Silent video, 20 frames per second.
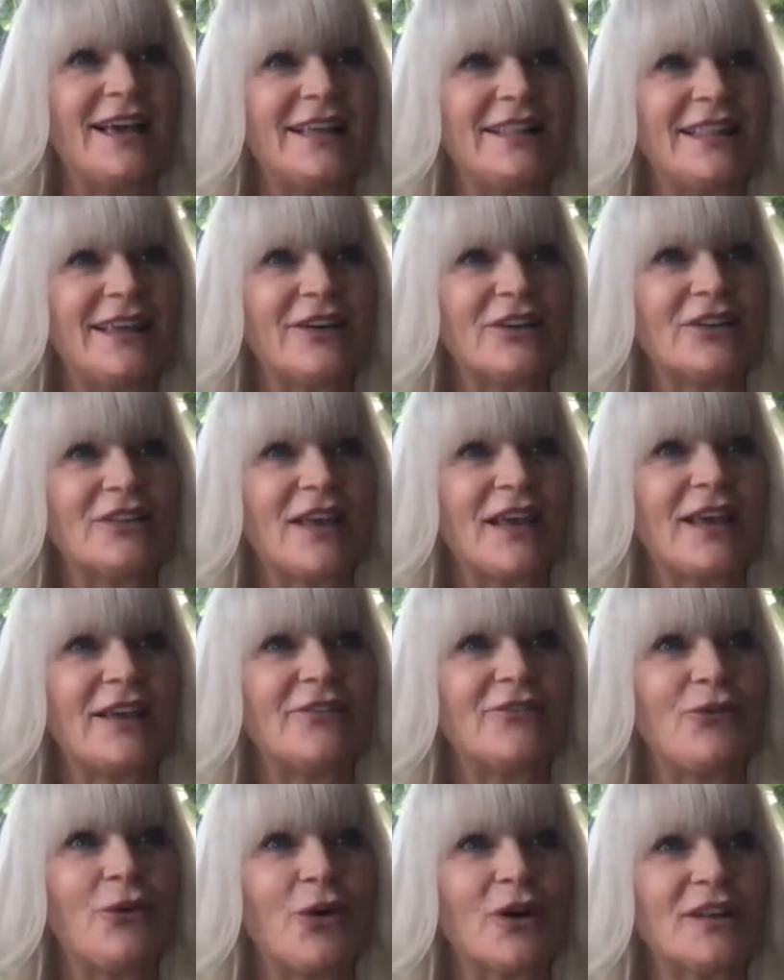they're
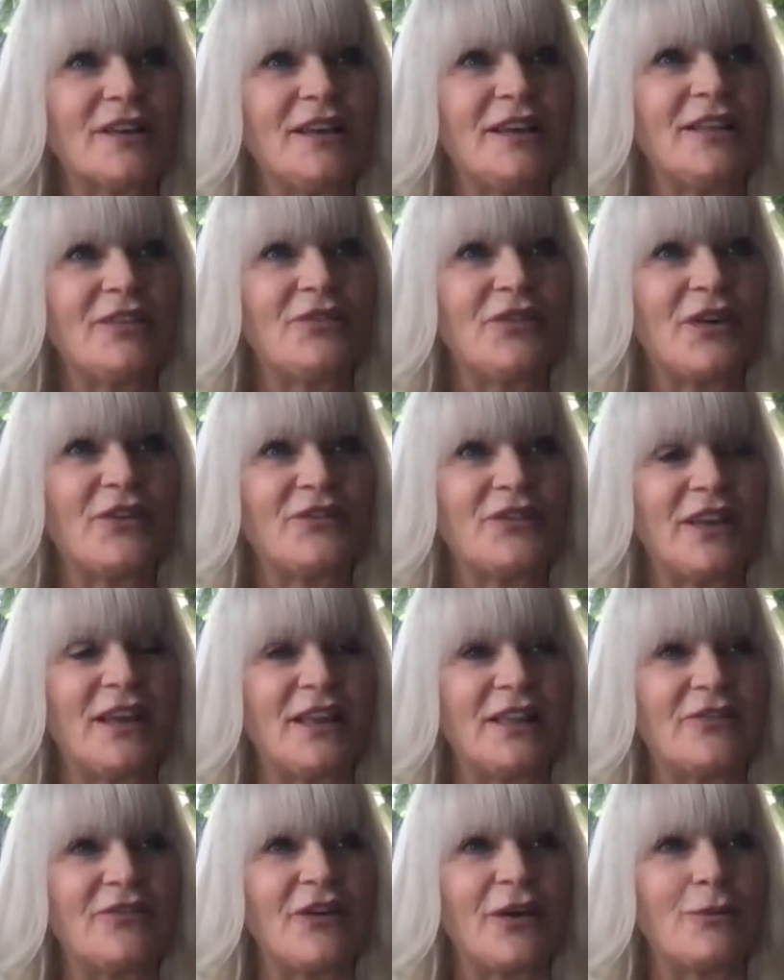saying 14th,
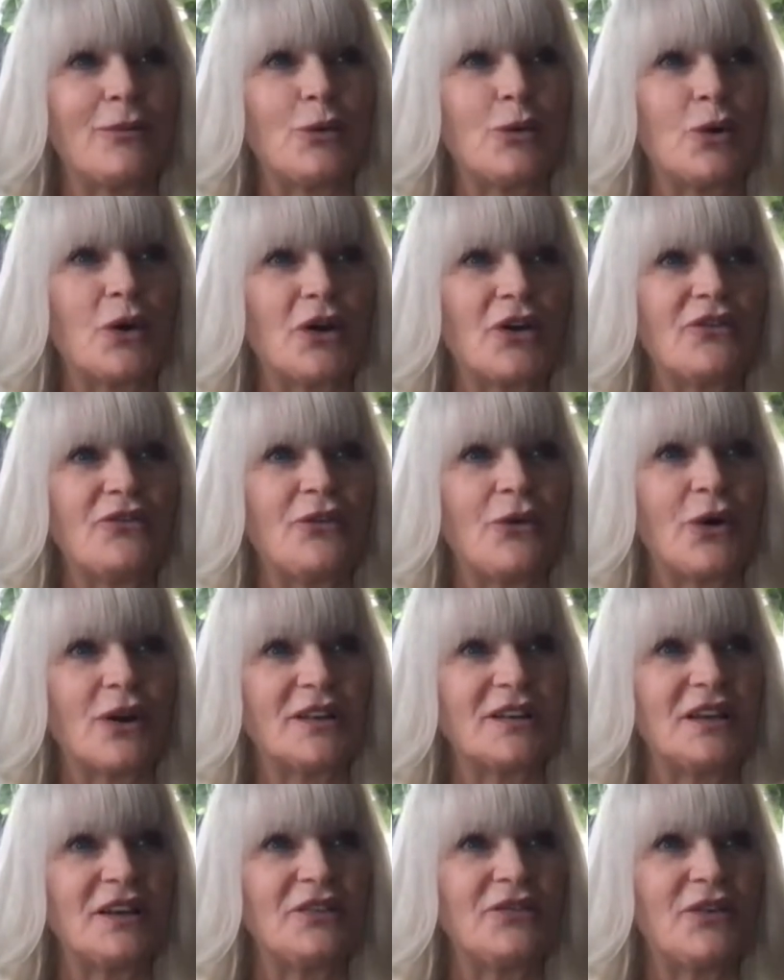15th, February
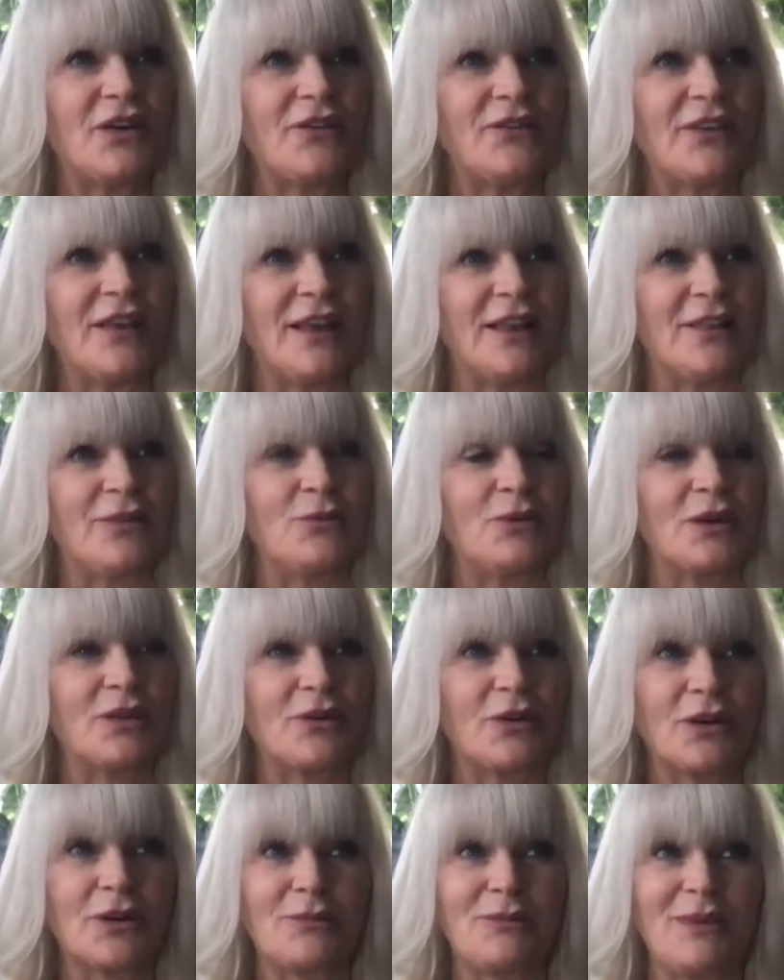14th, 15th,
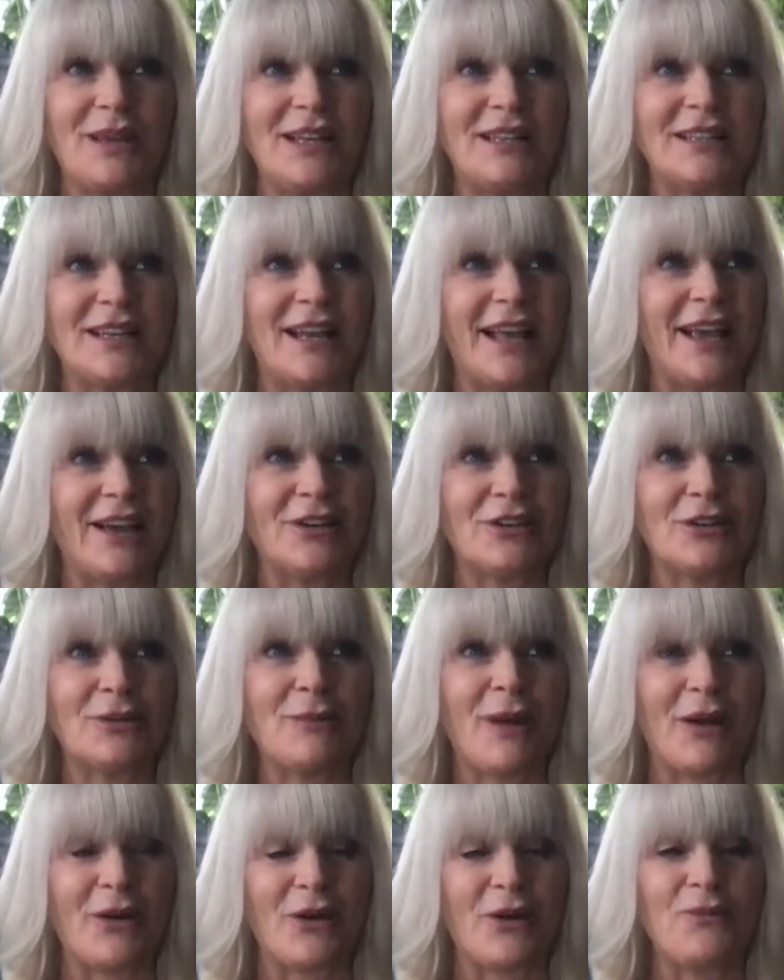which could be today or
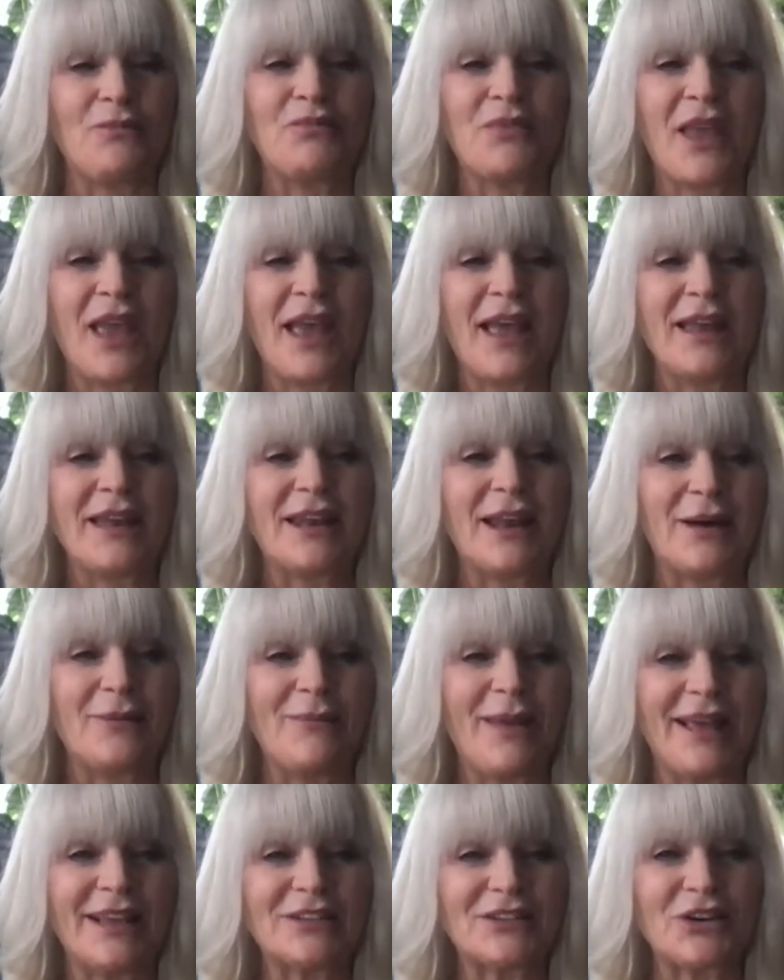tomorrow.
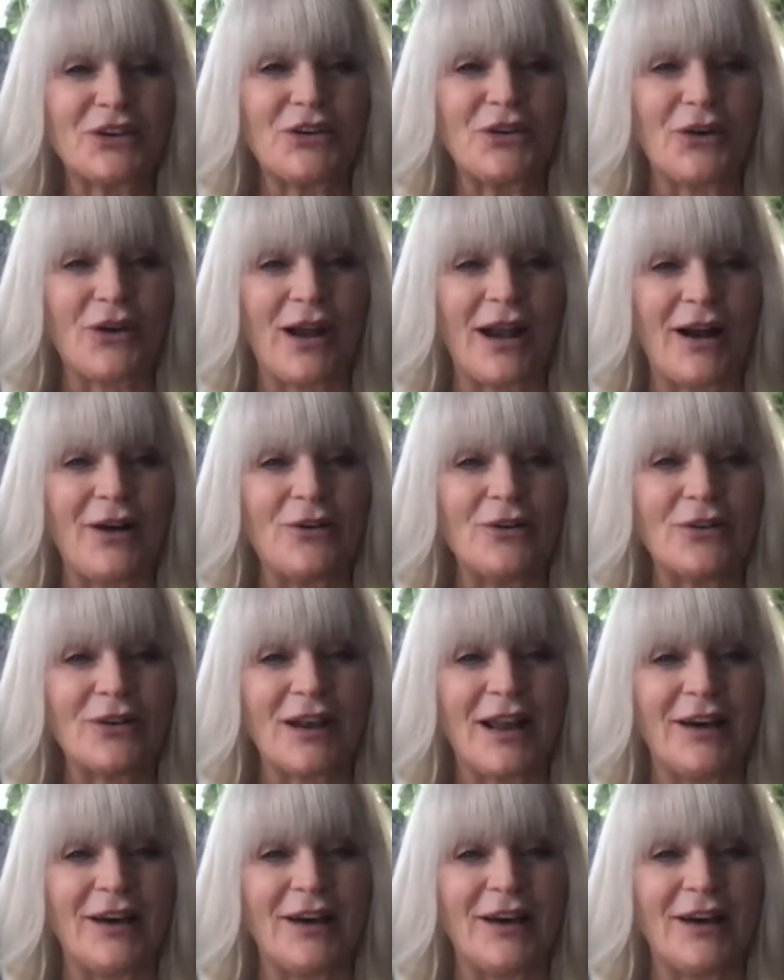Now make sure you're out.